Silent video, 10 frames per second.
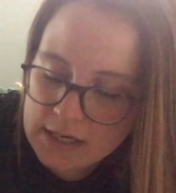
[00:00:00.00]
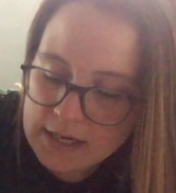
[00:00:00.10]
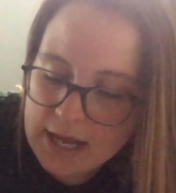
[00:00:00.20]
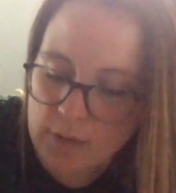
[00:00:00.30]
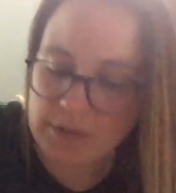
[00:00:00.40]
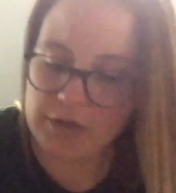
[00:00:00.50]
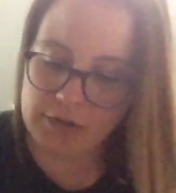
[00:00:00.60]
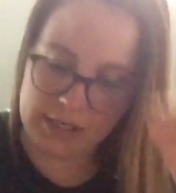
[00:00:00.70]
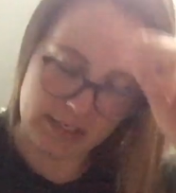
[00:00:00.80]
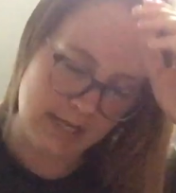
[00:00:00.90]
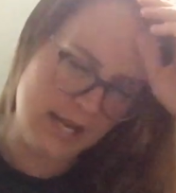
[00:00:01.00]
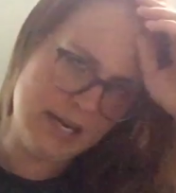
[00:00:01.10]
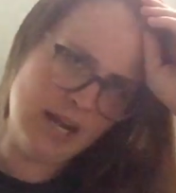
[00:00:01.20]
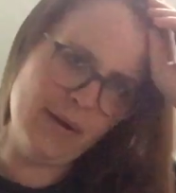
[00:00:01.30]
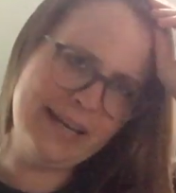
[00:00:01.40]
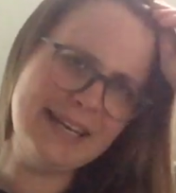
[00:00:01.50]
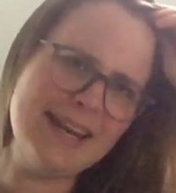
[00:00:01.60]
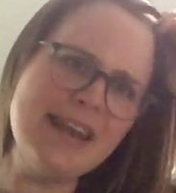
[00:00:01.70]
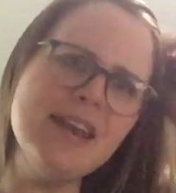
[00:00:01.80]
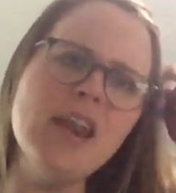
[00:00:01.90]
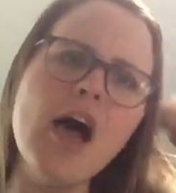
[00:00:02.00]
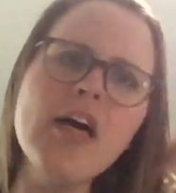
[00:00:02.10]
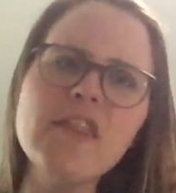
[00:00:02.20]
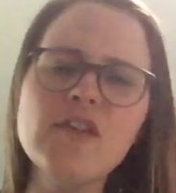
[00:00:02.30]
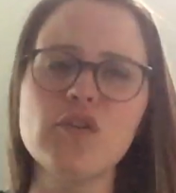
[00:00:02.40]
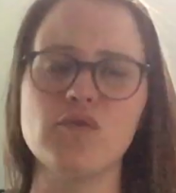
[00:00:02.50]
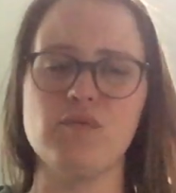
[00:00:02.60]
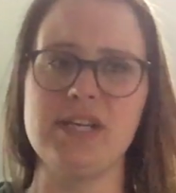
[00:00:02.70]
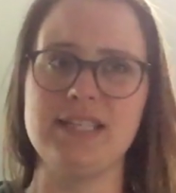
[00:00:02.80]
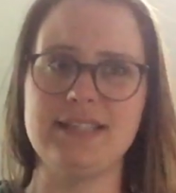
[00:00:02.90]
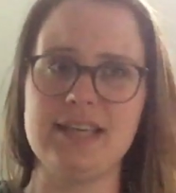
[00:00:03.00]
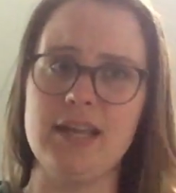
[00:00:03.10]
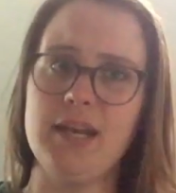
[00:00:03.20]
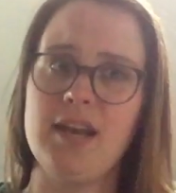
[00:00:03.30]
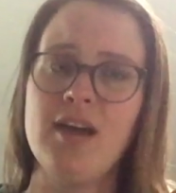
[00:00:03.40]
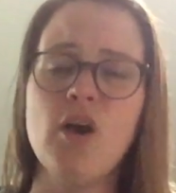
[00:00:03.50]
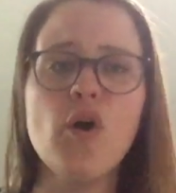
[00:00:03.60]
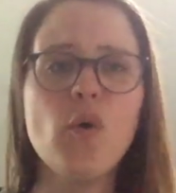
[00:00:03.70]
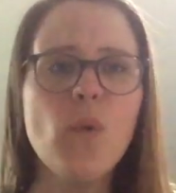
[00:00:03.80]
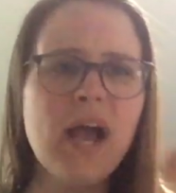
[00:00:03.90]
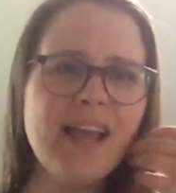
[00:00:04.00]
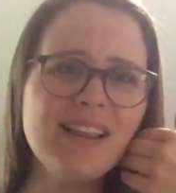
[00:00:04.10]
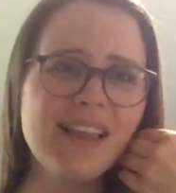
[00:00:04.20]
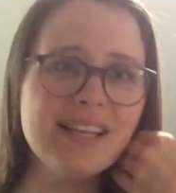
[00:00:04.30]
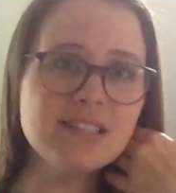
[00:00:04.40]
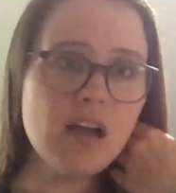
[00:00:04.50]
Now period. Now I need another reason why I like